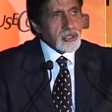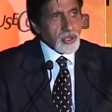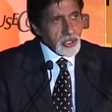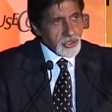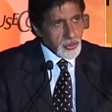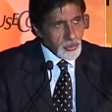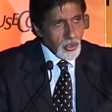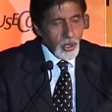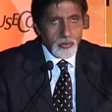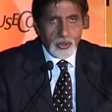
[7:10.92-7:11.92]
solitude
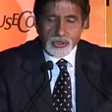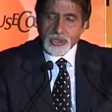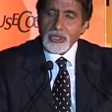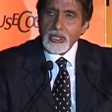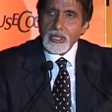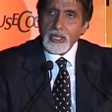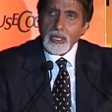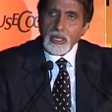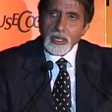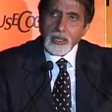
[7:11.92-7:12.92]
almost
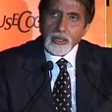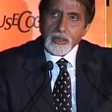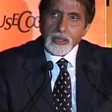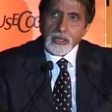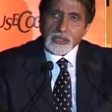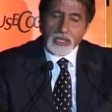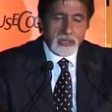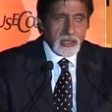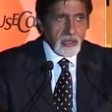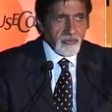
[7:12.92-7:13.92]
uh,
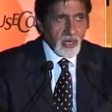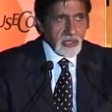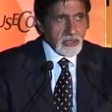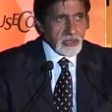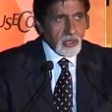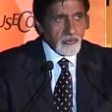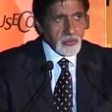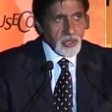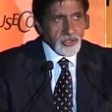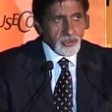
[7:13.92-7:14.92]
inside the confines of
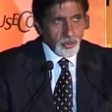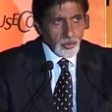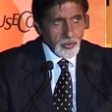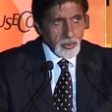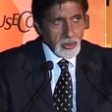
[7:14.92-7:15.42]
a meeting room.